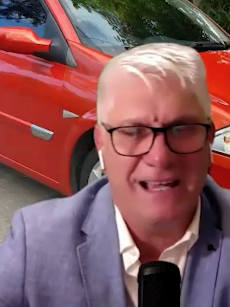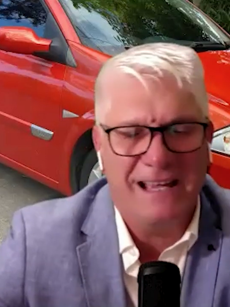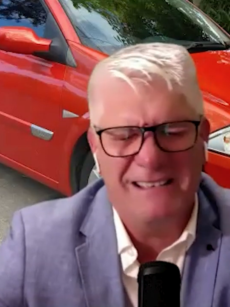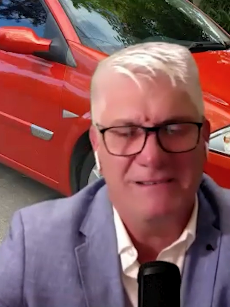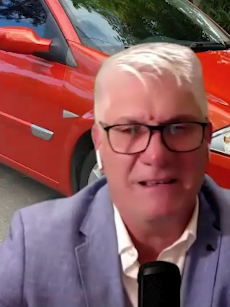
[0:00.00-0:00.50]

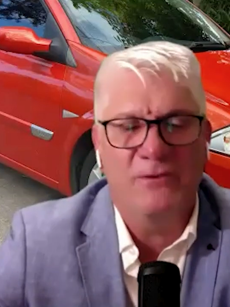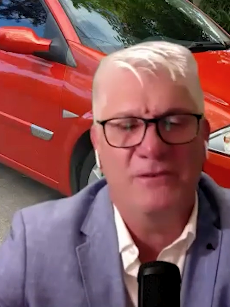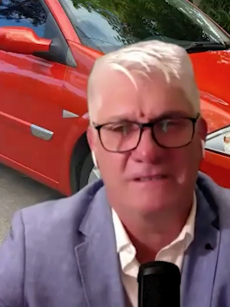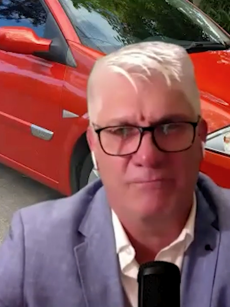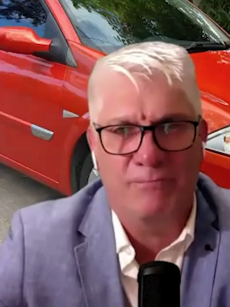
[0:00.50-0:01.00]
it
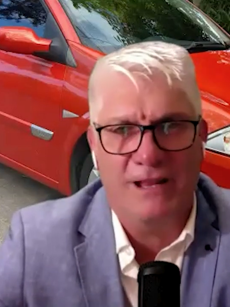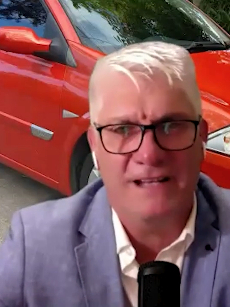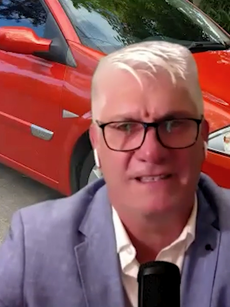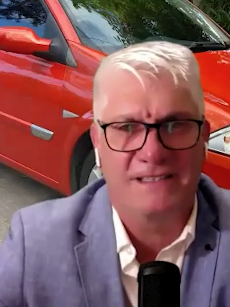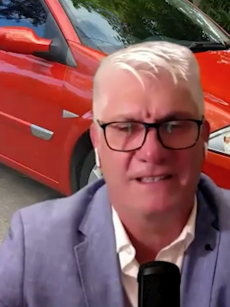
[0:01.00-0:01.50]
puts
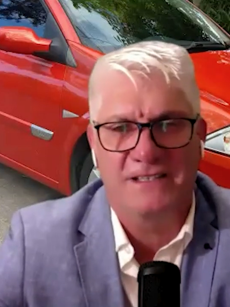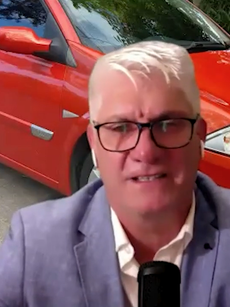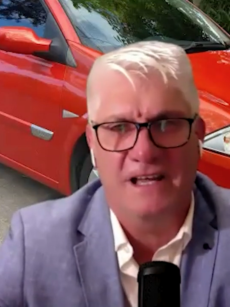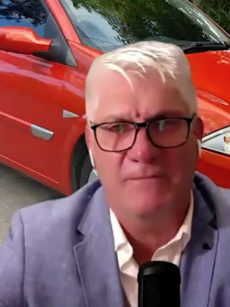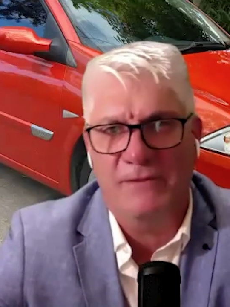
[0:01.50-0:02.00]
plants and seeds
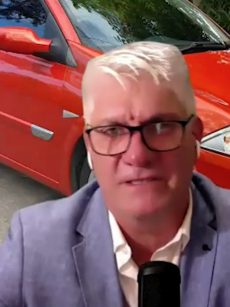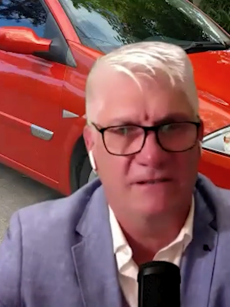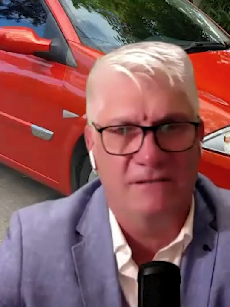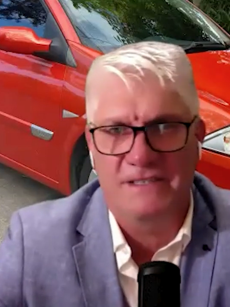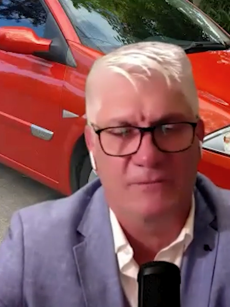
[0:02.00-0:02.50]
of doubt, but
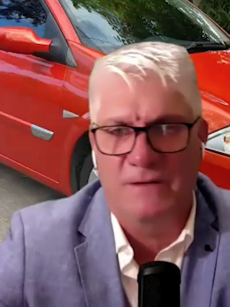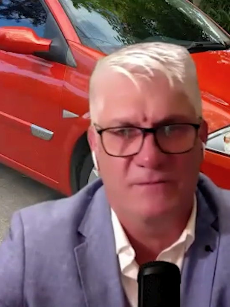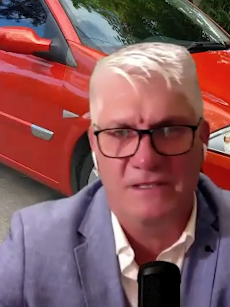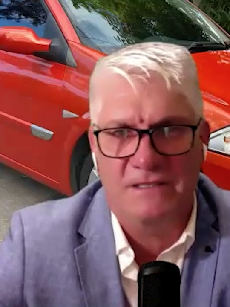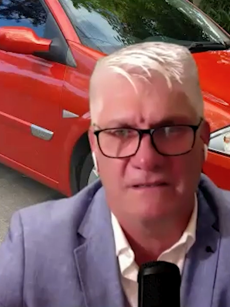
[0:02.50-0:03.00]
still
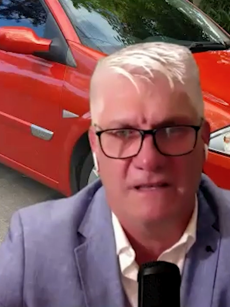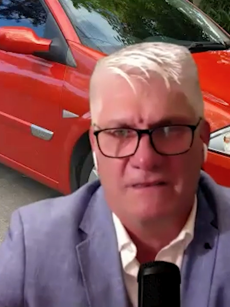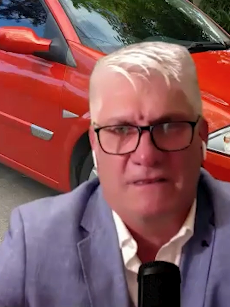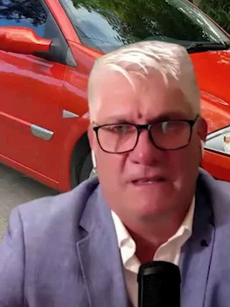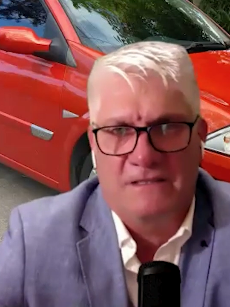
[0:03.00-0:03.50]
sometimes
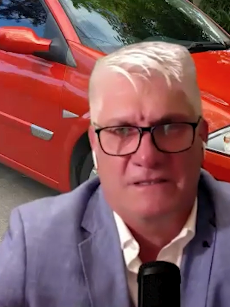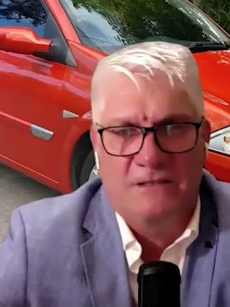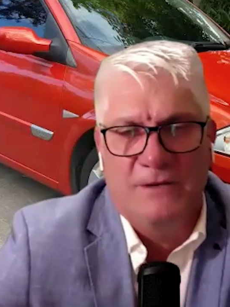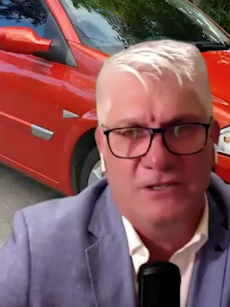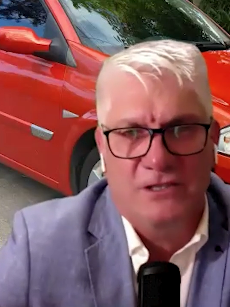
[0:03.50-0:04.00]
it's
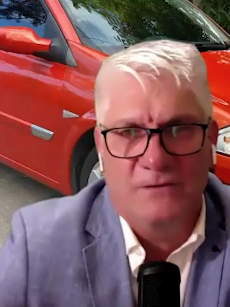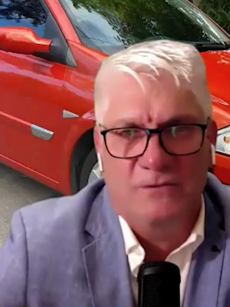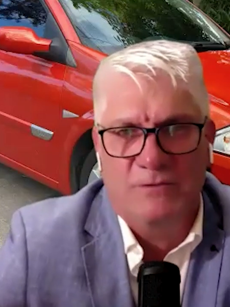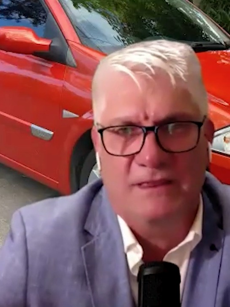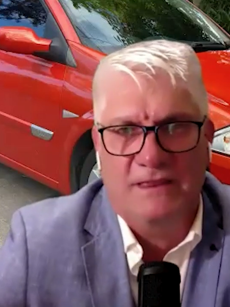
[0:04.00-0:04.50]
still been
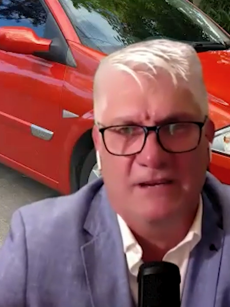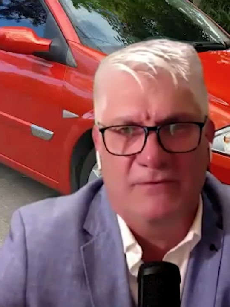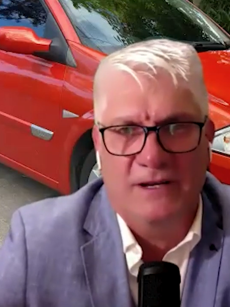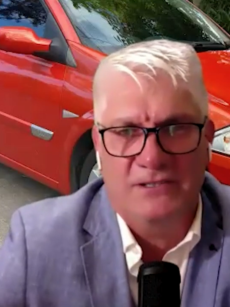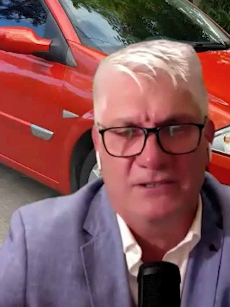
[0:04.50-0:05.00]
serviced with
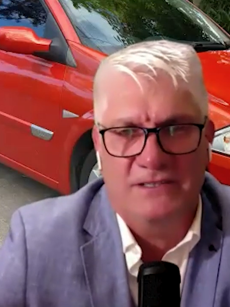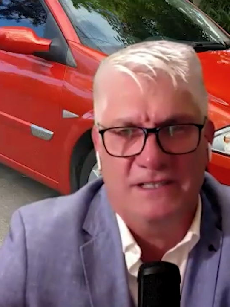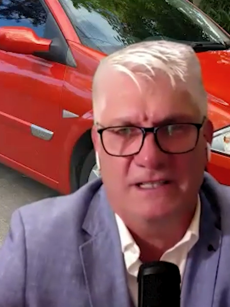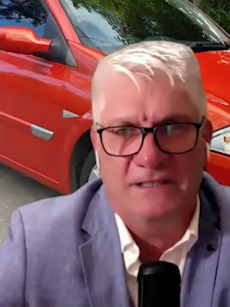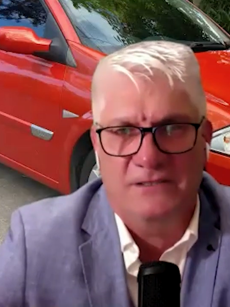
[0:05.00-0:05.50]
franchise
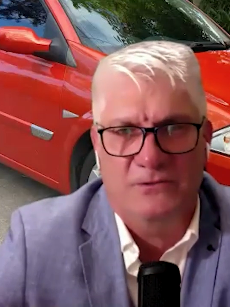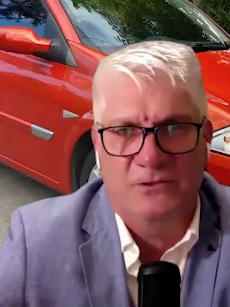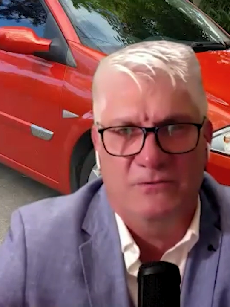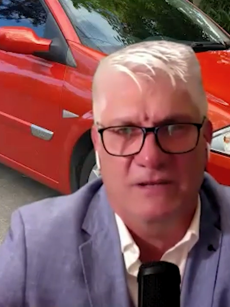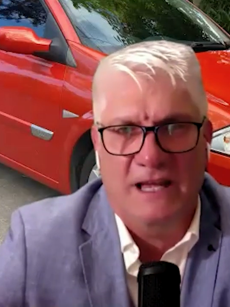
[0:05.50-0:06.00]
dealers
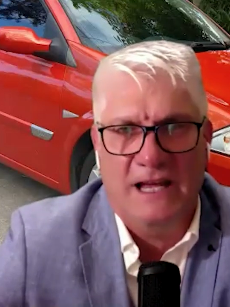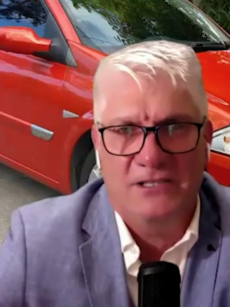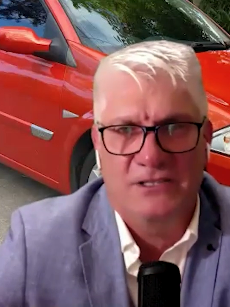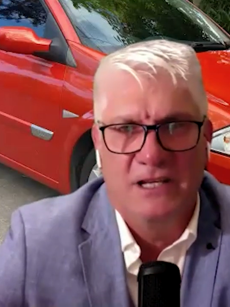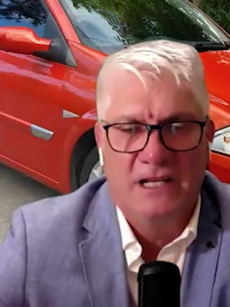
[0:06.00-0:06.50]
or
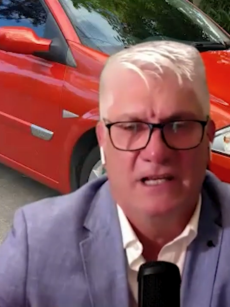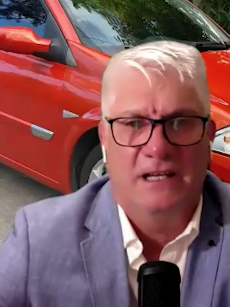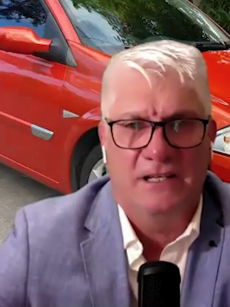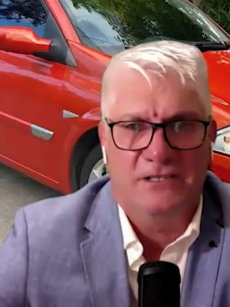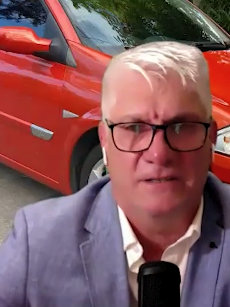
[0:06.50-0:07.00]
large
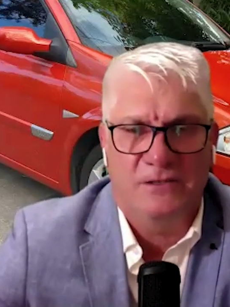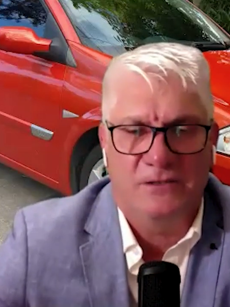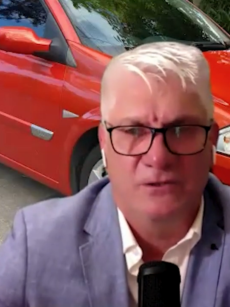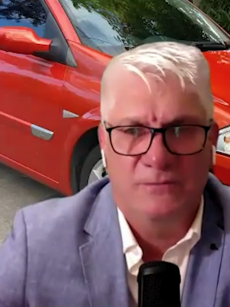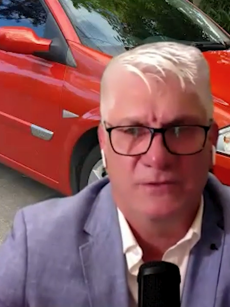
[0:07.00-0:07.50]

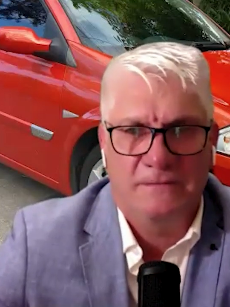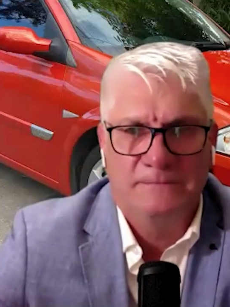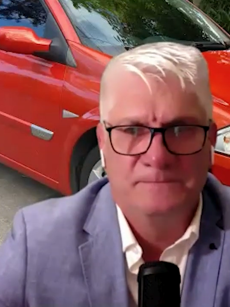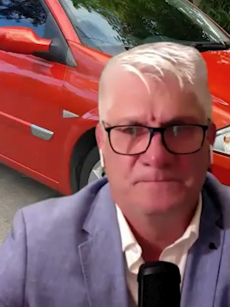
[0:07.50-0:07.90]
service groups.